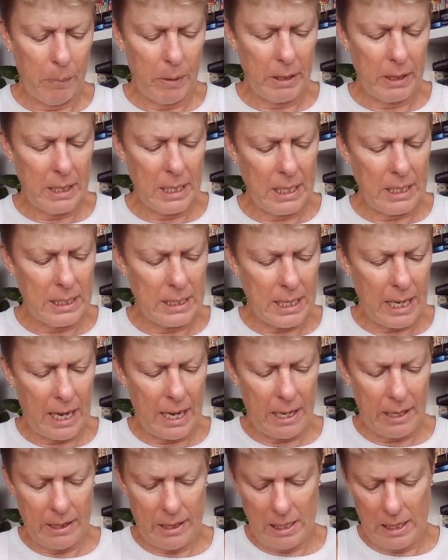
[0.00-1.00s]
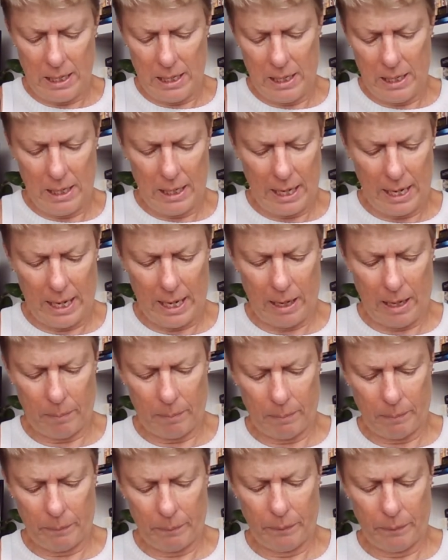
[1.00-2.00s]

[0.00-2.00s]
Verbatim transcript: but these are the um,